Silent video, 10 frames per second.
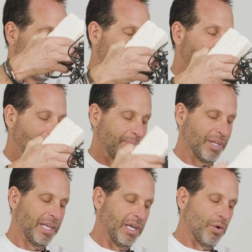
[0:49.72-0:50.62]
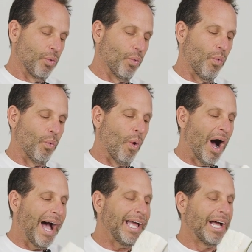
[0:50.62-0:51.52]
But
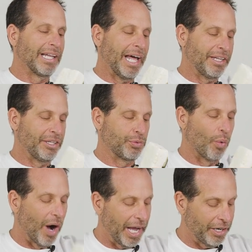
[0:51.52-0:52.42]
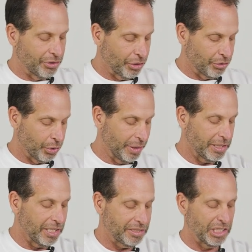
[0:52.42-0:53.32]
why a lot of these wires are
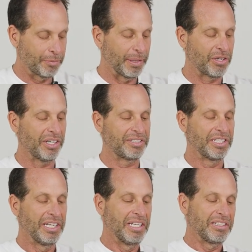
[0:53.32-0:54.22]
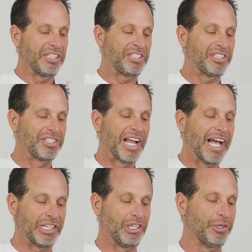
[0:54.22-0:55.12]
doing this is because this is
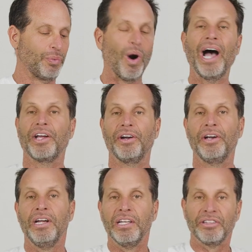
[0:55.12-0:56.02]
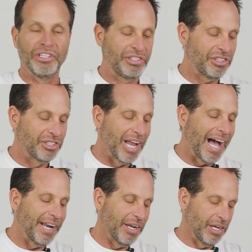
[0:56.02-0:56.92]
not good wire. This is
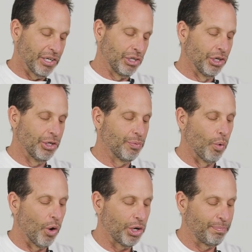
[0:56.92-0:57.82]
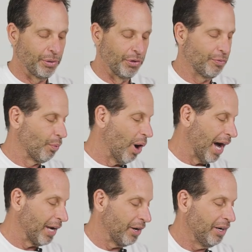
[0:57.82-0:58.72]
not good waterproof
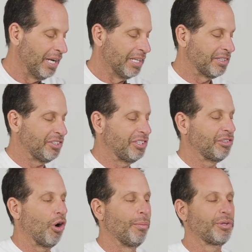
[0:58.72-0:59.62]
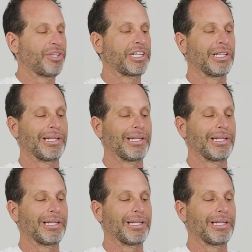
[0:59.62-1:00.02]
wire. This is almost like a